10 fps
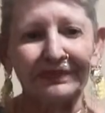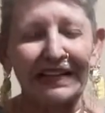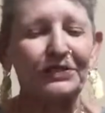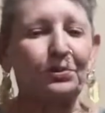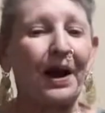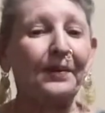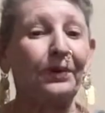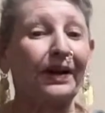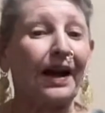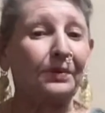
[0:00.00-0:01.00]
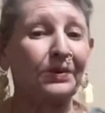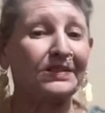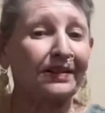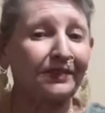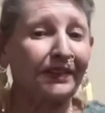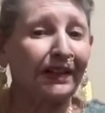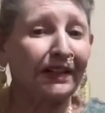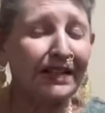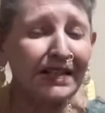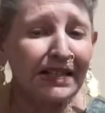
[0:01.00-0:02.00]
That's why when I was living
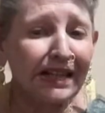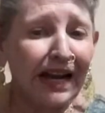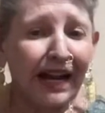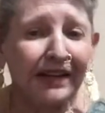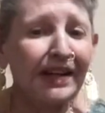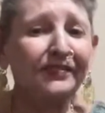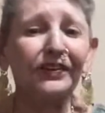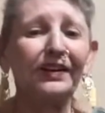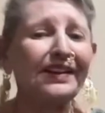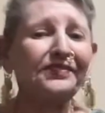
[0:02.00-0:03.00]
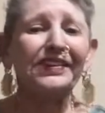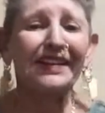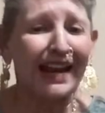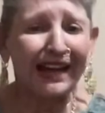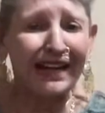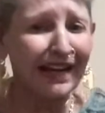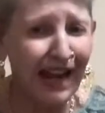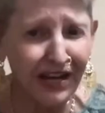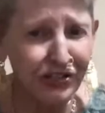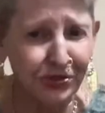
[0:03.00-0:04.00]
in India, I never lived at any
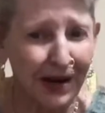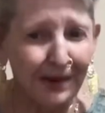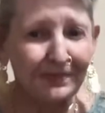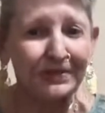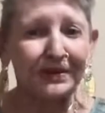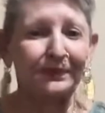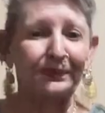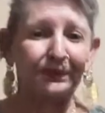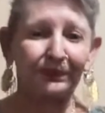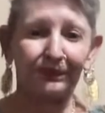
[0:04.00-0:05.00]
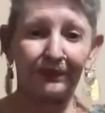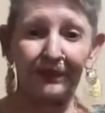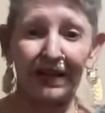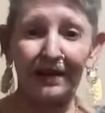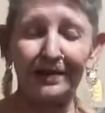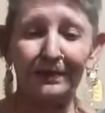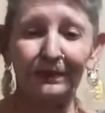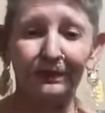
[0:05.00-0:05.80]
ashrams. Okay?